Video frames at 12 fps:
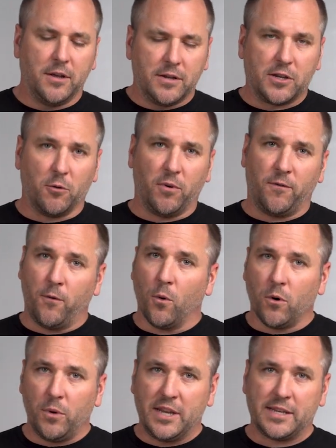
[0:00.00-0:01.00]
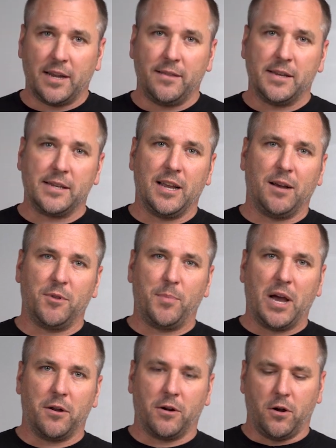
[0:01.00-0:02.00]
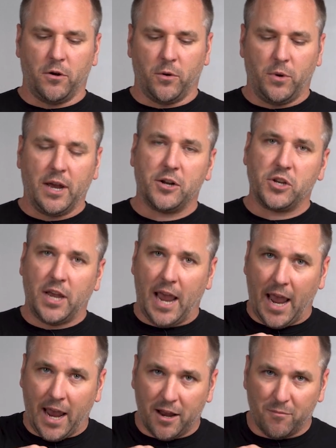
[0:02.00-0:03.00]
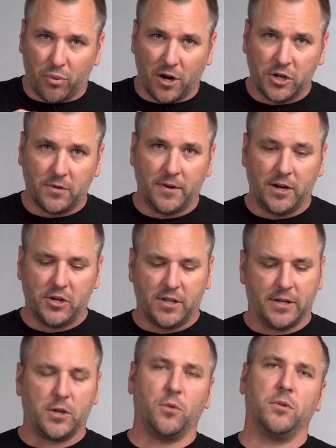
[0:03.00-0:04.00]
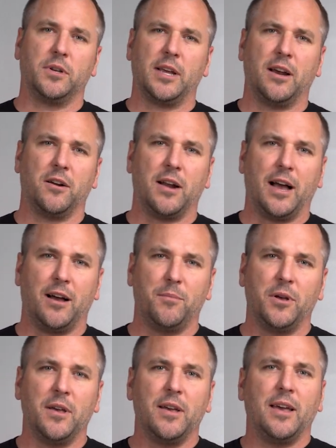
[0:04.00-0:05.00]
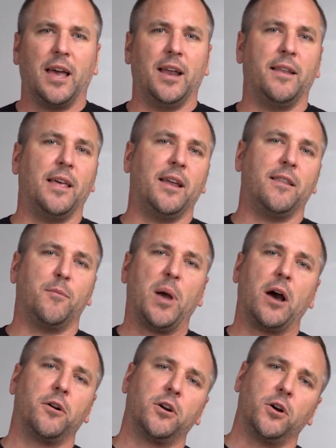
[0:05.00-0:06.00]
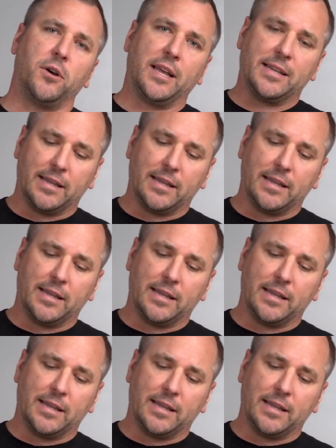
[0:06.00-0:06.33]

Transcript: So before we send this knob to powder coating, we actually hand brush finish this whole entire knob, and then the powder coat gets